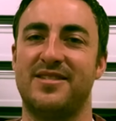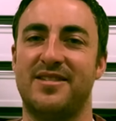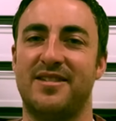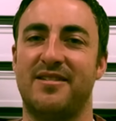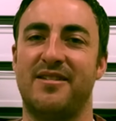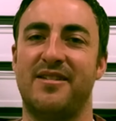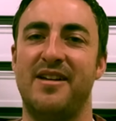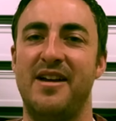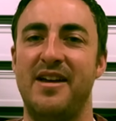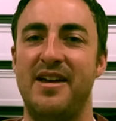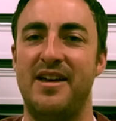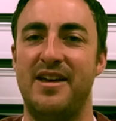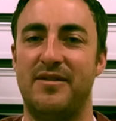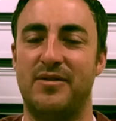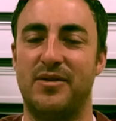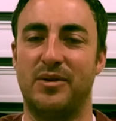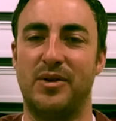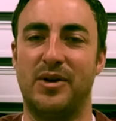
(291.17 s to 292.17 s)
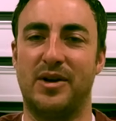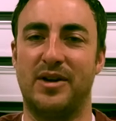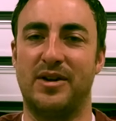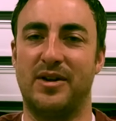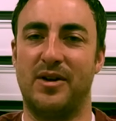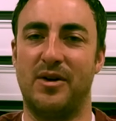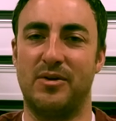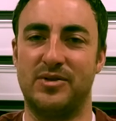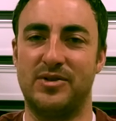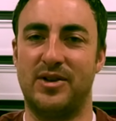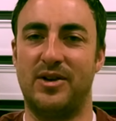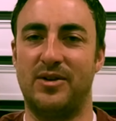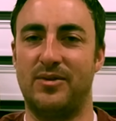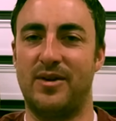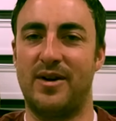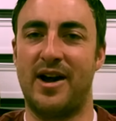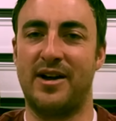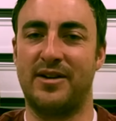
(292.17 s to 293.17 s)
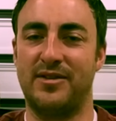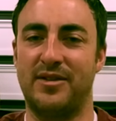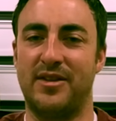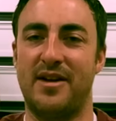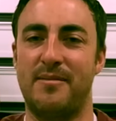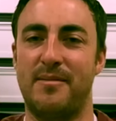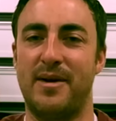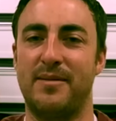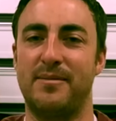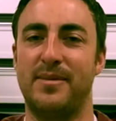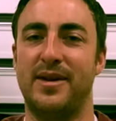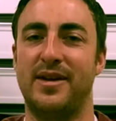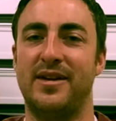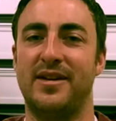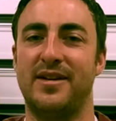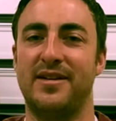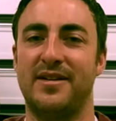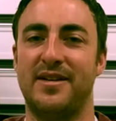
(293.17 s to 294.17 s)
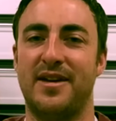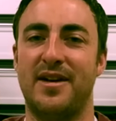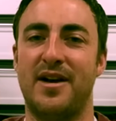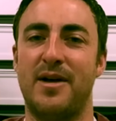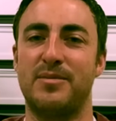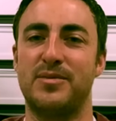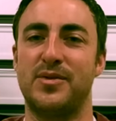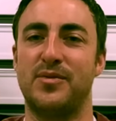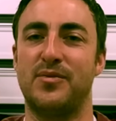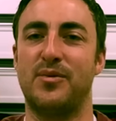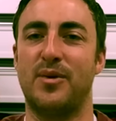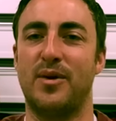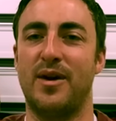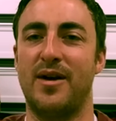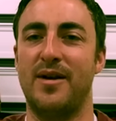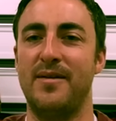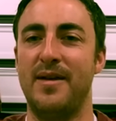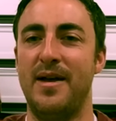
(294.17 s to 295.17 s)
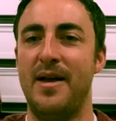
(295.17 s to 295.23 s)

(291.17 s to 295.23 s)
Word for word: So if you're looking to go solid rear axle, that might be uh, an option for you.